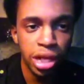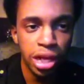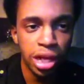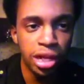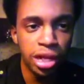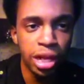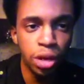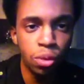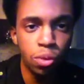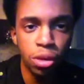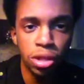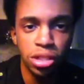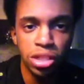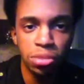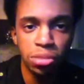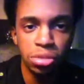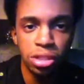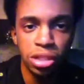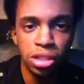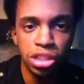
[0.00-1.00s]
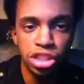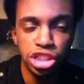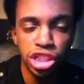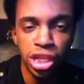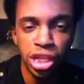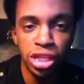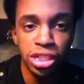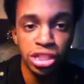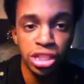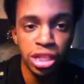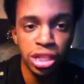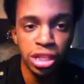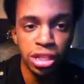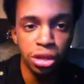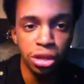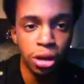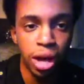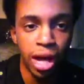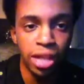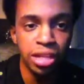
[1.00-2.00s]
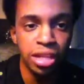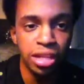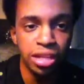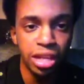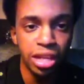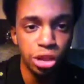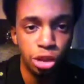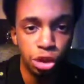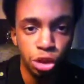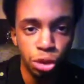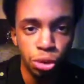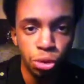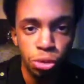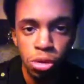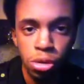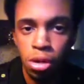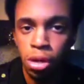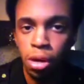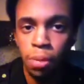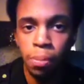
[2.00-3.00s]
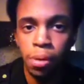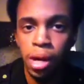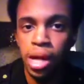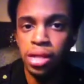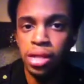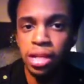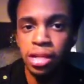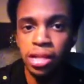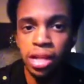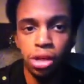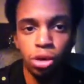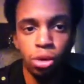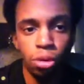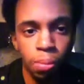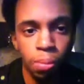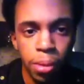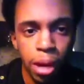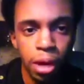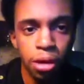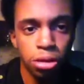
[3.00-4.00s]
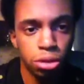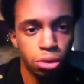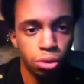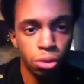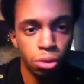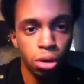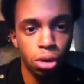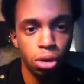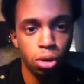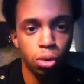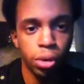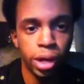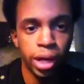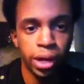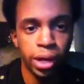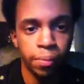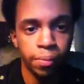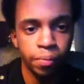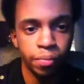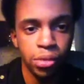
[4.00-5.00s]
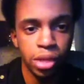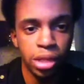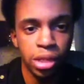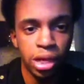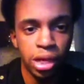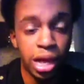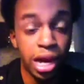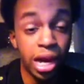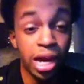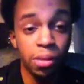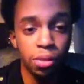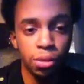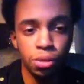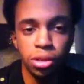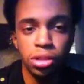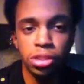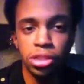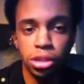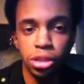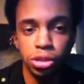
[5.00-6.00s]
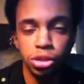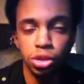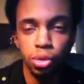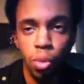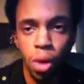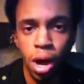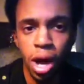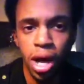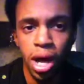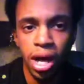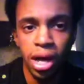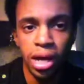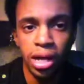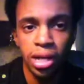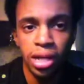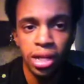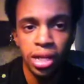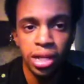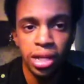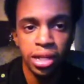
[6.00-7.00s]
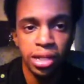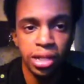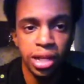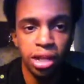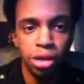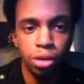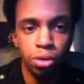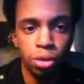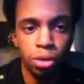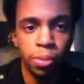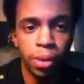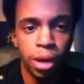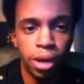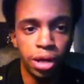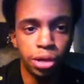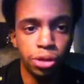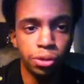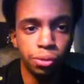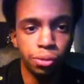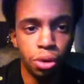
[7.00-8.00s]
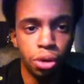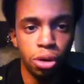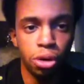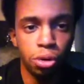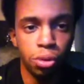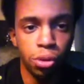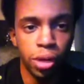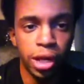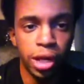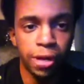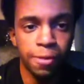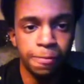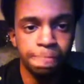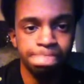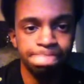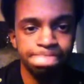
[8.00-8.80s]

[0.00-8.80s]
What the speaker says: And they want something to change. I think they do. But I think they go about it the wrong way. And I'm going to tell you why they go about it the wrong way.